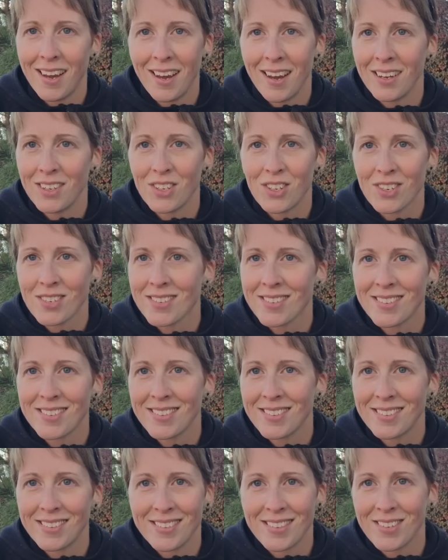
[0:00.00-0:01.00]
I just
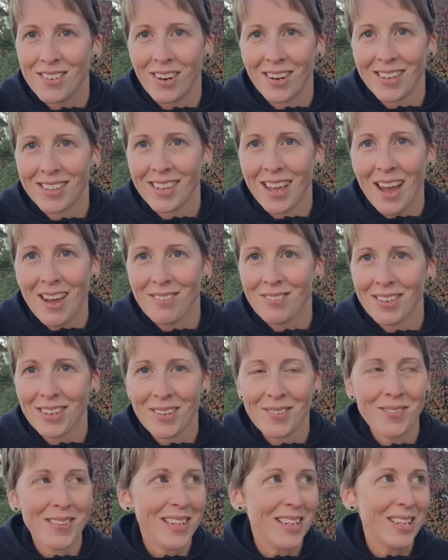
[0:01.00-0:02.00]
started laughing.
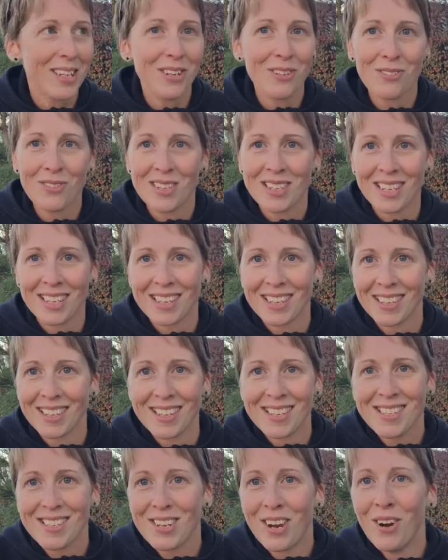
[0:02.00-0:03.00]
I'm like, you're
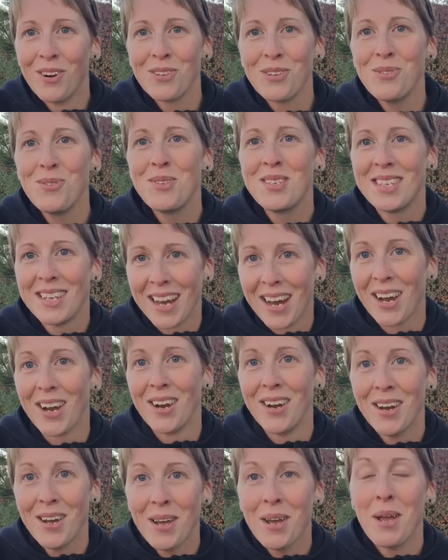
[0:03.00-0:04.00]
ridiculous. Don't you
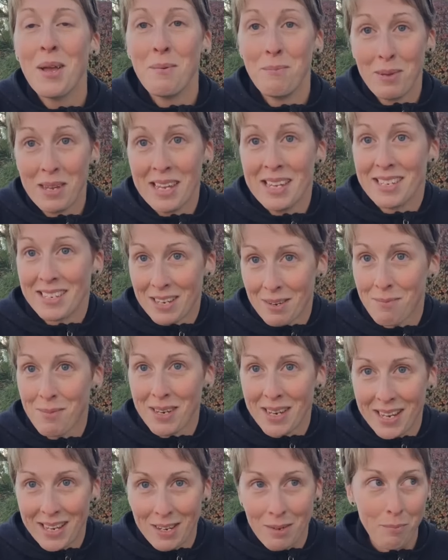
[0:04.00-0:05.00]
dare be
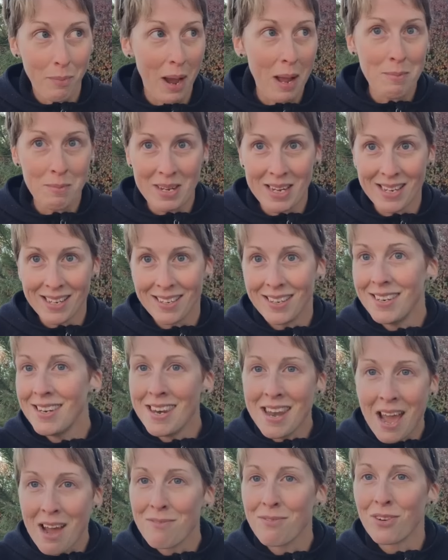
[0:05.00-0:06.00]
intimidated by me.
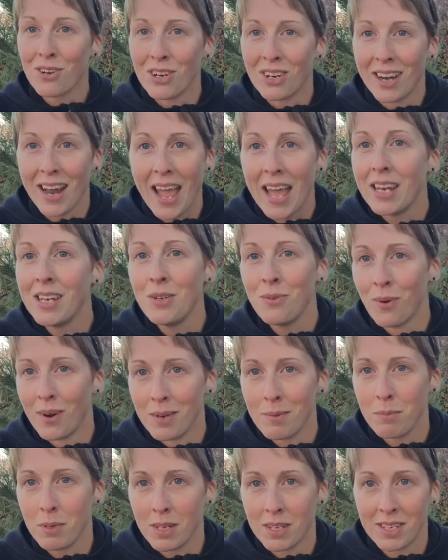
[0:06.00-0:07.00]
Never
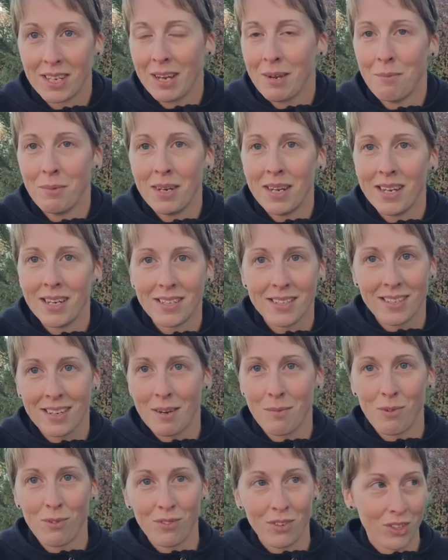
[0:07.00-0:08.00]
anyone be intimidated to
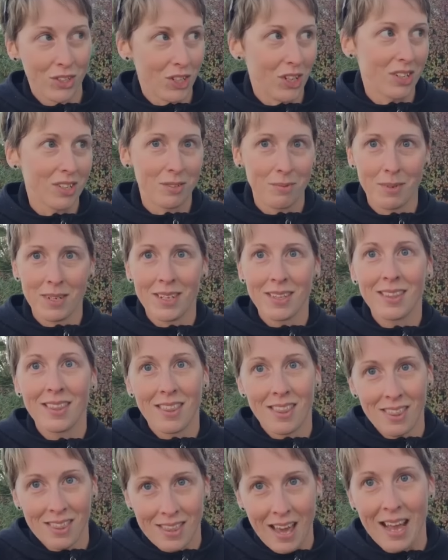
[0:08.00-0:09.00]
come over and talk to me.
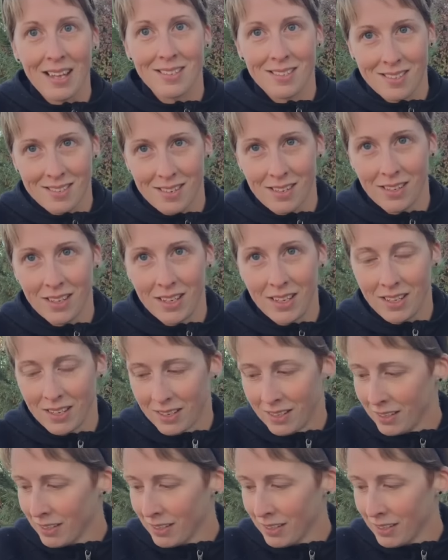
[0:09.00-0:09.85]
That's silly.